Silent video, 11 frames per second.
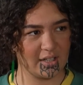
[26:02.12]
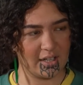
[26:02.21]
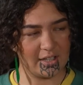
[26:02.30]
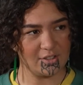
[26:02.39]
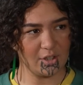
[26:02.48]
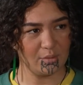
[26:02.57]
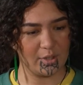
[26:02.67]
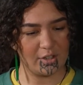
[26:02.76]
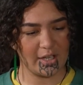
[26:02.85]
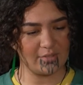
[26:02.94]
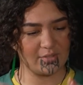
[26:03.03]
and so when
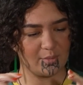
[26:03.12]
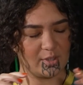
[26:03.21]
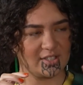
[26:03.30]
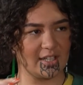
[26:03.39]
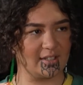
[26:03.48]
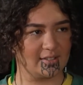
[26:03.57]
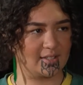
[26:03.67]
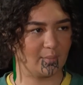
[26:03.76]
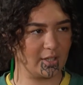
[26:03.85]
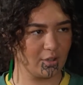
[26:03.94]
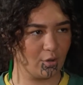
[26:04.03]
you have someone say
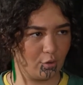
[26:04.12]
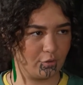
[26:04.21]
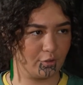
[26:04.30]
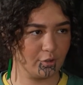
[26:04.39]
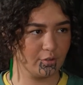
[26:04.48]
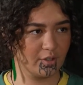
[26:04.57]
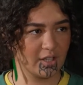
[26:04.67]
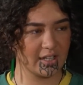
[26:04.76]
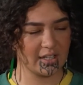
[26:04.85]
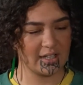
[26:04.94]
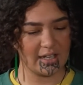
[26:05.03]
something awful,
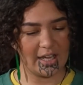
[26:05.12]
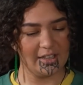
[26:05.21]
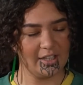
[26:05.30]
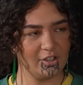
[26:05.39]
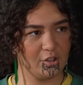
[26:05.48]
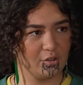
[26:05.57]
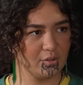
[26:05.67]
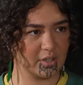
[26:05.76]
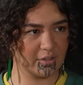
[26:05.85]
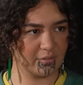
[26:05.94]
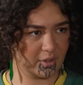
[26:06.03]
yeah. and then you
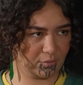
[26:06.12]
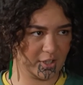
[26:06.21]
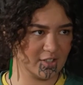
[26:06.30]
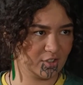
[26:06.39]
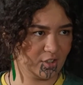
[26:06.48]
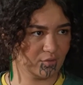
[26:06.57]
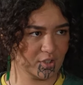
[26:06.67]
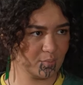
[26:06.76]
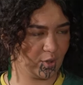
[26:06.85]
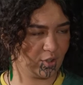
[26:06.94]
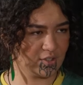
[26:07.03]
give a reasoned
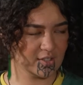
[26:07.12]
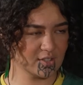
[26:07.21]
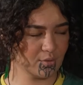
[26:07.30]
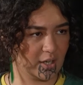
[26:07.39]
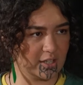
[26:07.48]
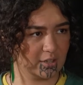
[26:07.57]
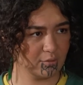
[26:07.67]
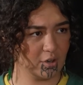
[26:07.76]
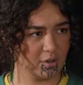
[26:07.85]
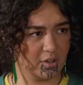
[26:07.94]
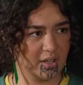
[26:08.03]
response as to why they're
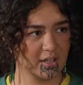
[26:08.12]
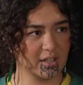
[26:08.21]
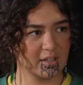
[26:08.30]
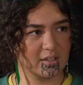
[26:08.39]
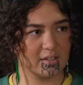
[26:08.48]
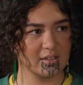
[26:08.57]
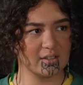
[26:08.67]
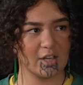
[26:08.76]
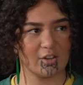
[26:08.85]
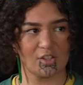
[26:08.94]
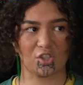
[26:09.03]
wrong,
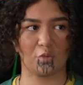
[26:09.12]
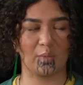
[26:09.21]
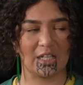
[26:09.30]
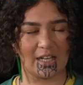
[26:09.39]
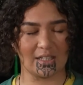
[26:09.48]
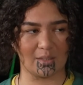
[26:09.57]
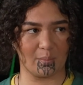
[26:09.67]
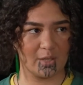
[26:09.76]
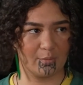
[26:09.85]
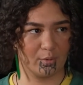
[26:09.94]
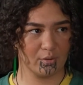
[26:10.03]
there are so many other
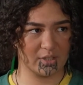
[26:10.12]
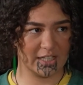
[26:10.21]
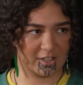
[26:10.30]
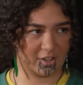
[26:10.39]
people that are